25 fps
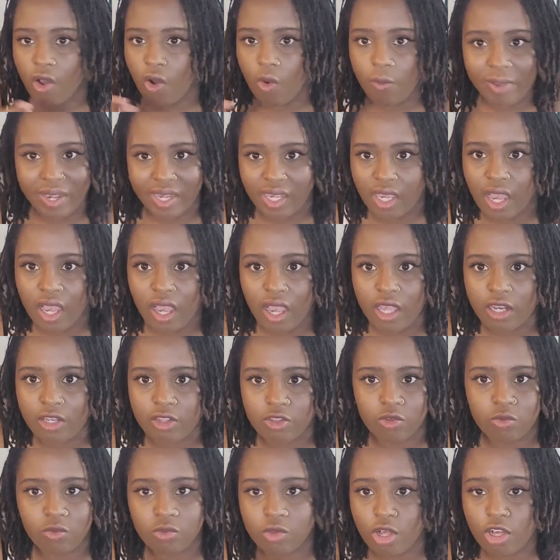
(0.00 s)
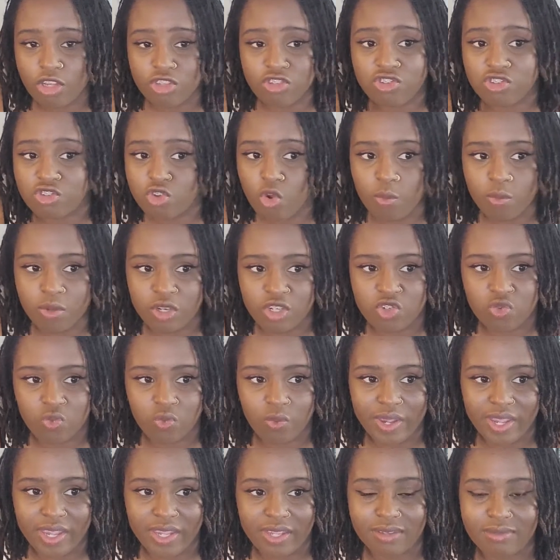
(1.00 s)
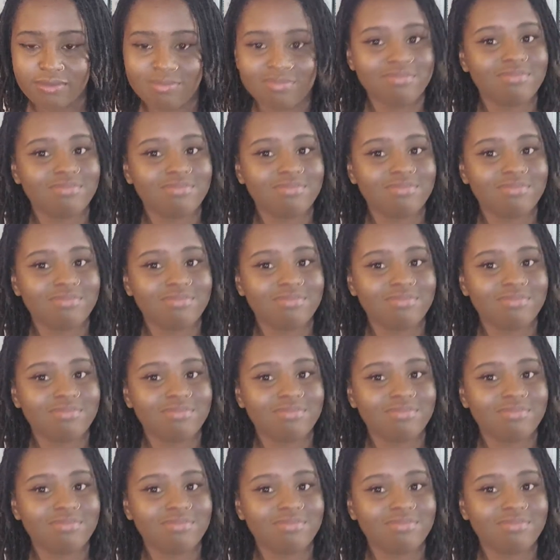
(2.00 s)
oh my God, you lost so much weight.